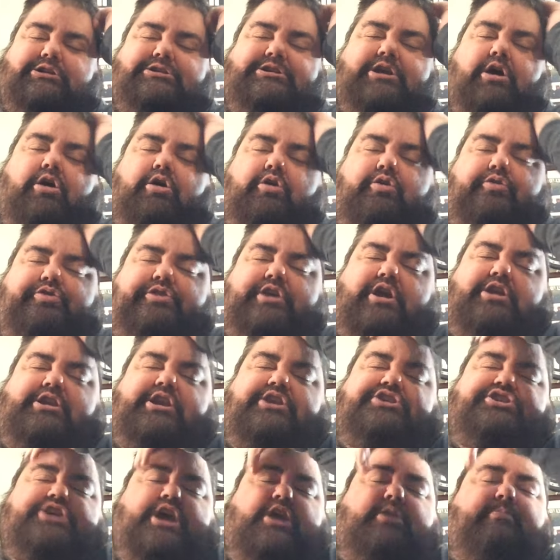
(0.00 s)
So there's
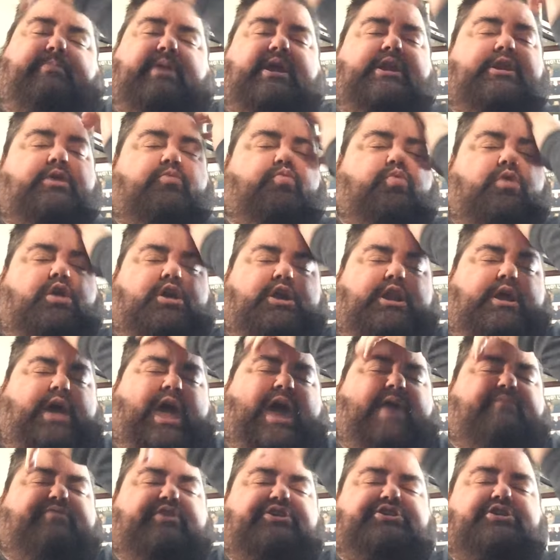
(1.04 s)
a gentleman, and we're going to
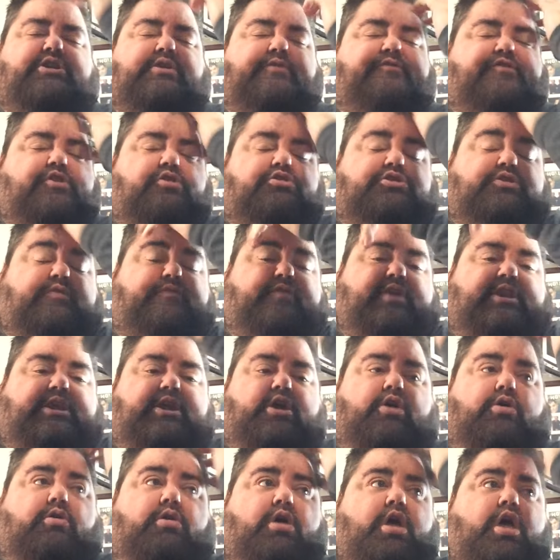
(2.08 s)
have this in a future
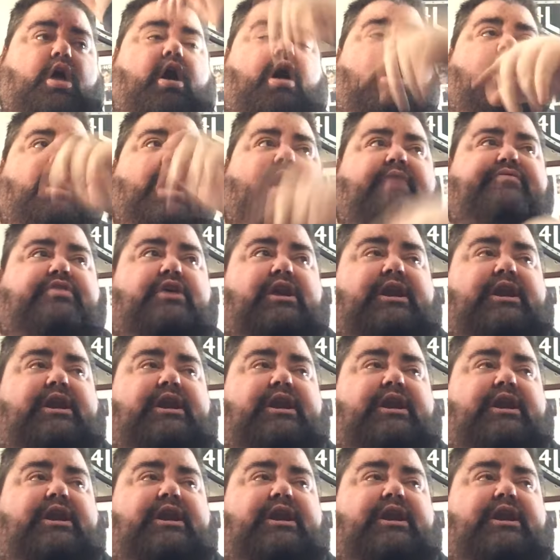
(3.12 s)
video. I'll have